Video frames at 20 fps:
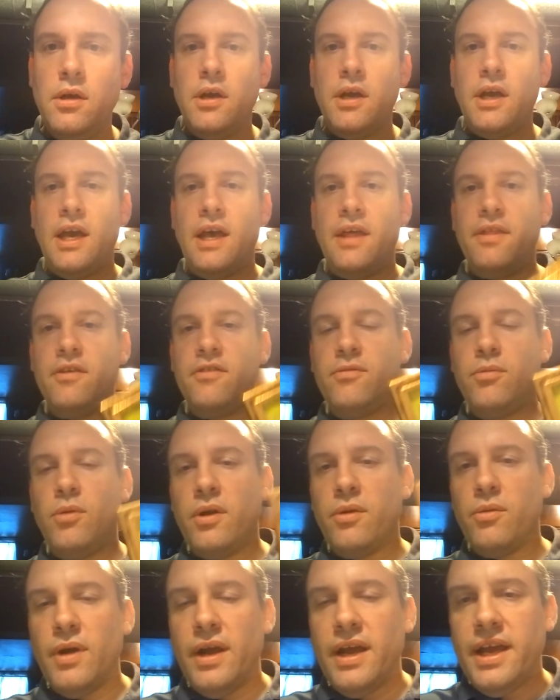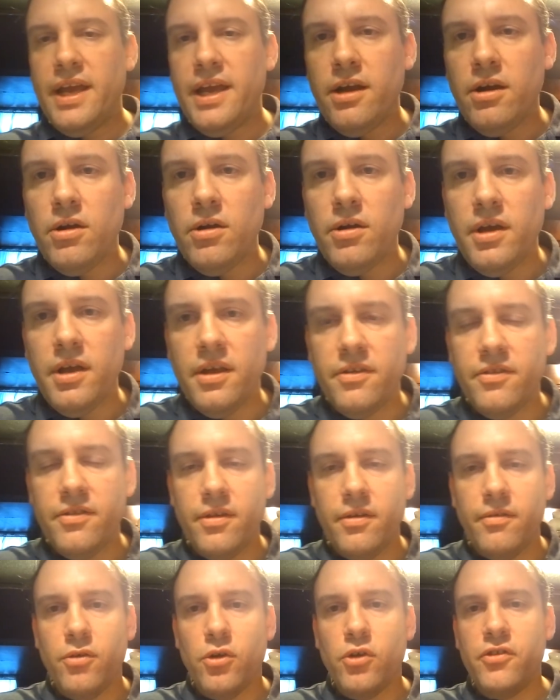Okay, this one right here is
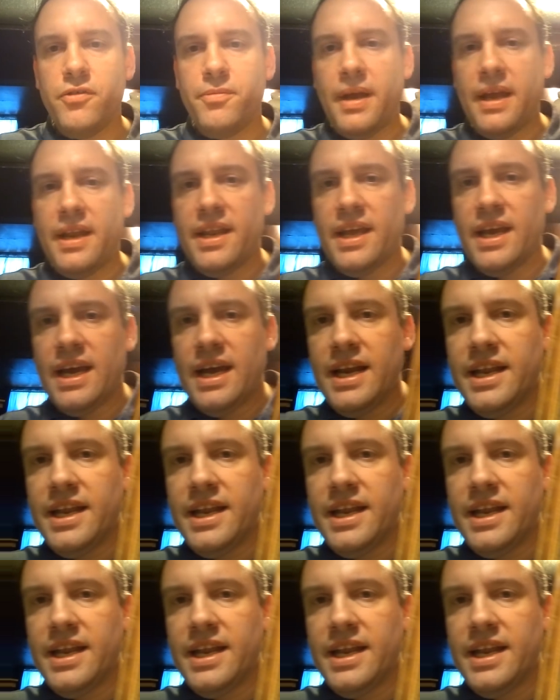the first painting I